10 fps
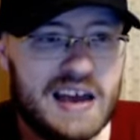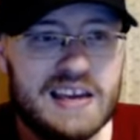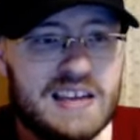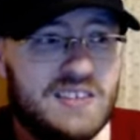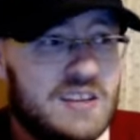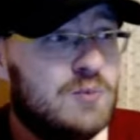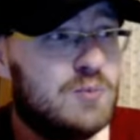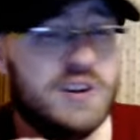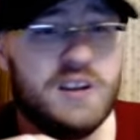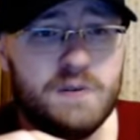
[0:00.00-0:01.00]
It seems
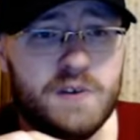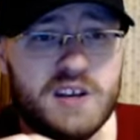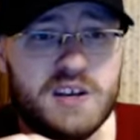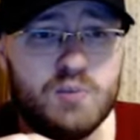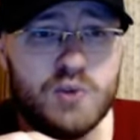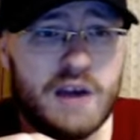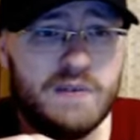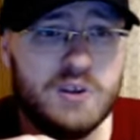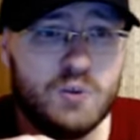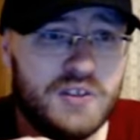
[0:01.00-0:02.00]
pretty fucking prevalent
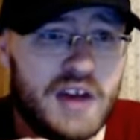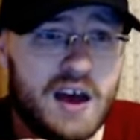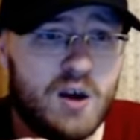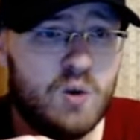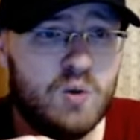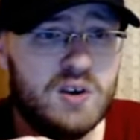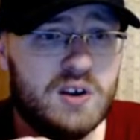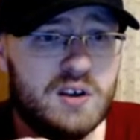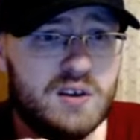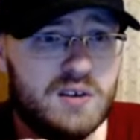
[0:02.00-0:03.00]
with how
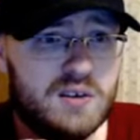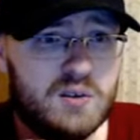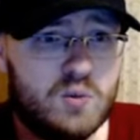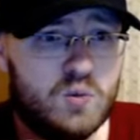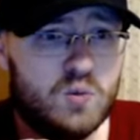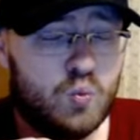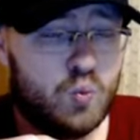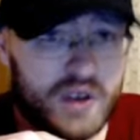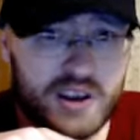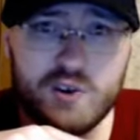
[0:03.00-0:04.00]

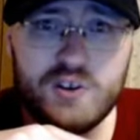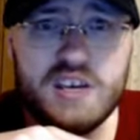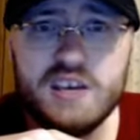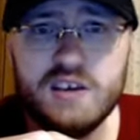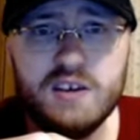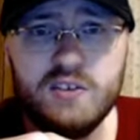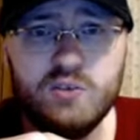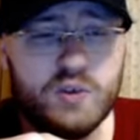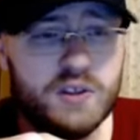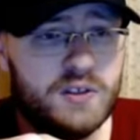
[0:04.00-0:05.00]
weird he is
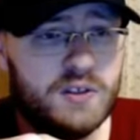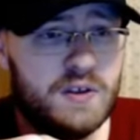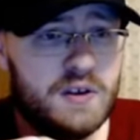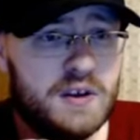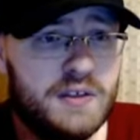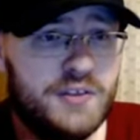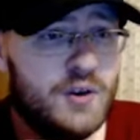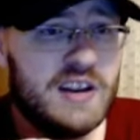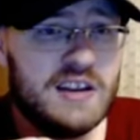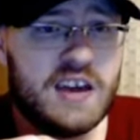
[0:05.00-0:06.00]
with they're at a
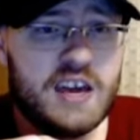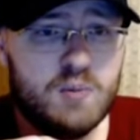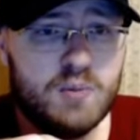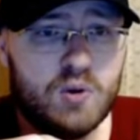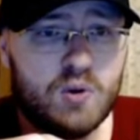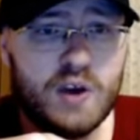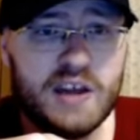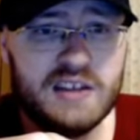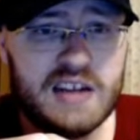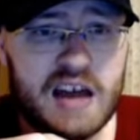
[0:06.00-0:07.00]
table and the
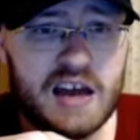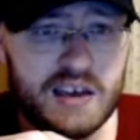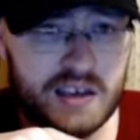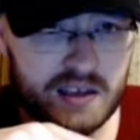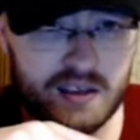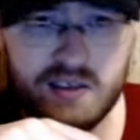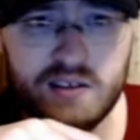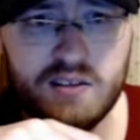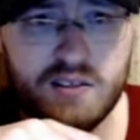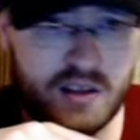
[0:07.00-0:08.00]
guy,
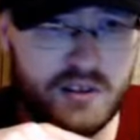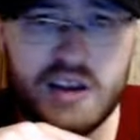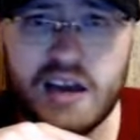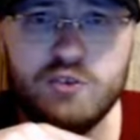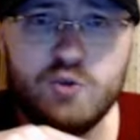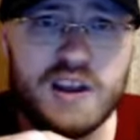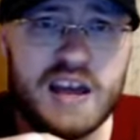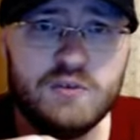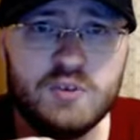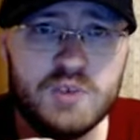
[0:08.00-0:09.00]
the other guy's trying to have
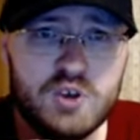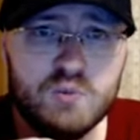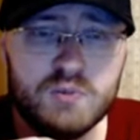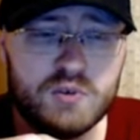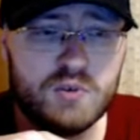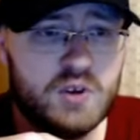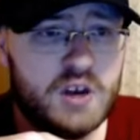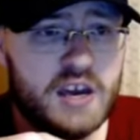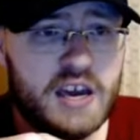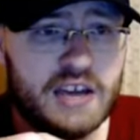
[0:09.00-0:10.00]
some humor
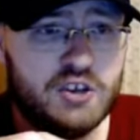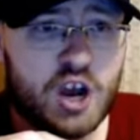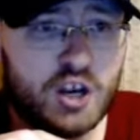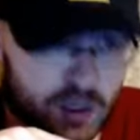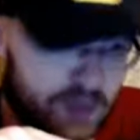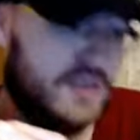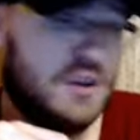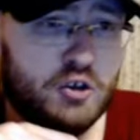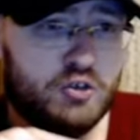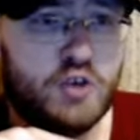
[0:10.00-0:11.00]
and John Goodman
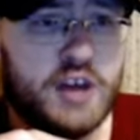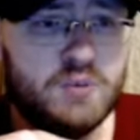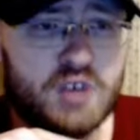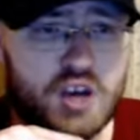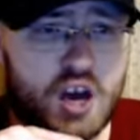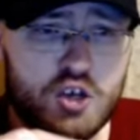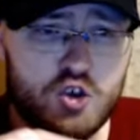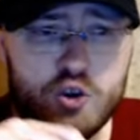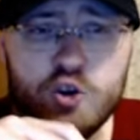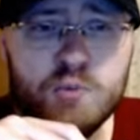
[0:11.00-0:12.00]
slams like, your
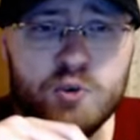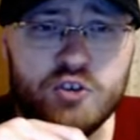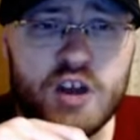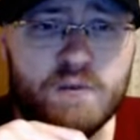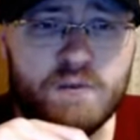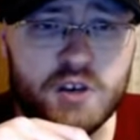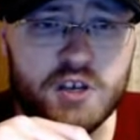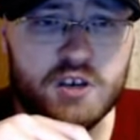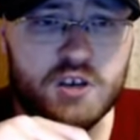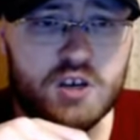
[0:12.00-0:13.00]
humor is not funny.
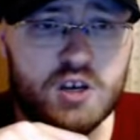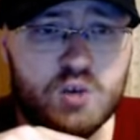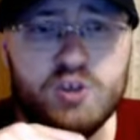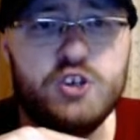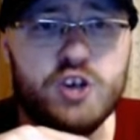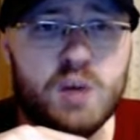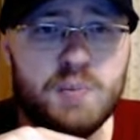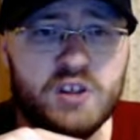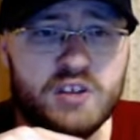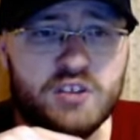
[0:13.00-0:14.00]
Please shut up and
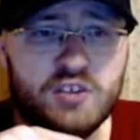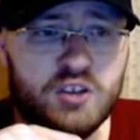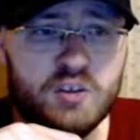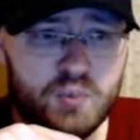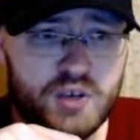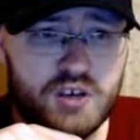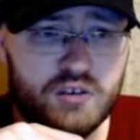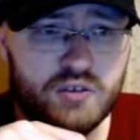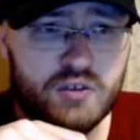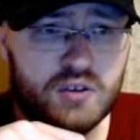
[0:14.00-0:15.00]
let us eat in
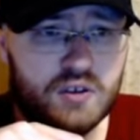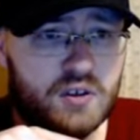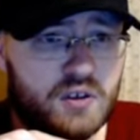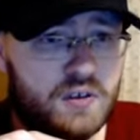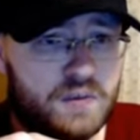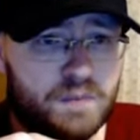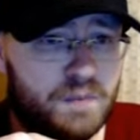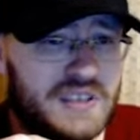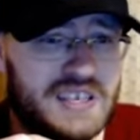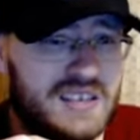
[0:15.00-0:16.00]
peace. But
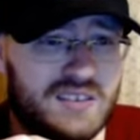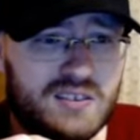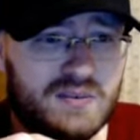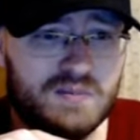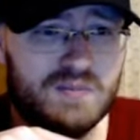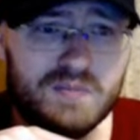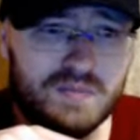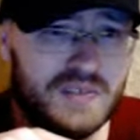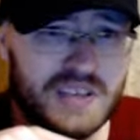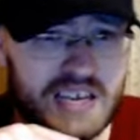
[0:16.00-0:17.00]
he's
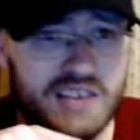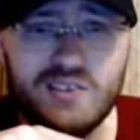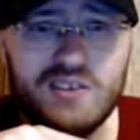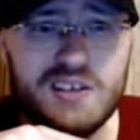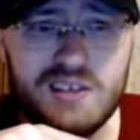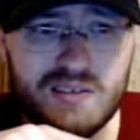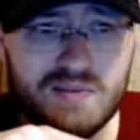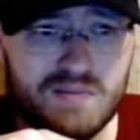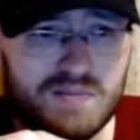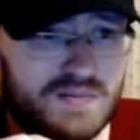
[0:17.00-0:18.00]
easily
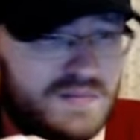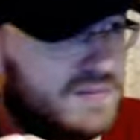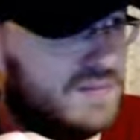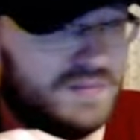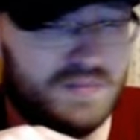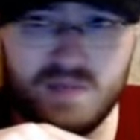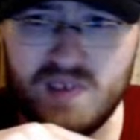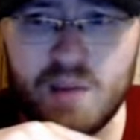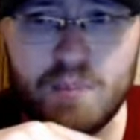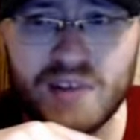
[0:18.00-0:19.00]
a
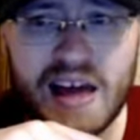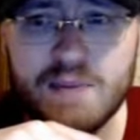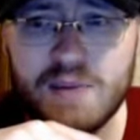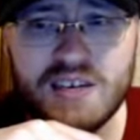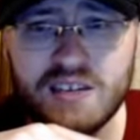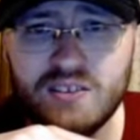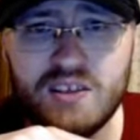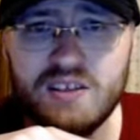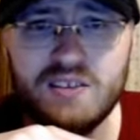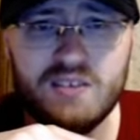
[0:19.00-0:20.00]
blind man can
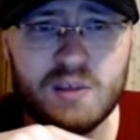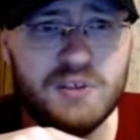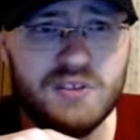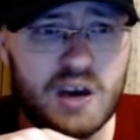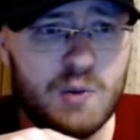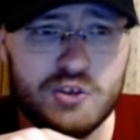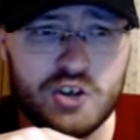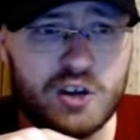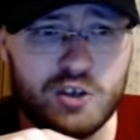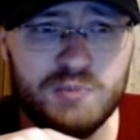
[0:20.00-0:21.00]
see something's up with John
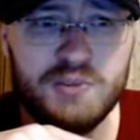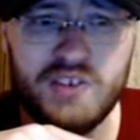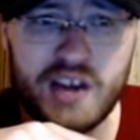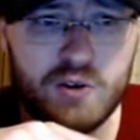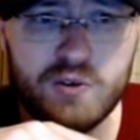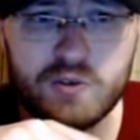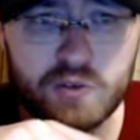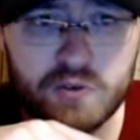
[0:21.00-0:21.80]
Goodman's character.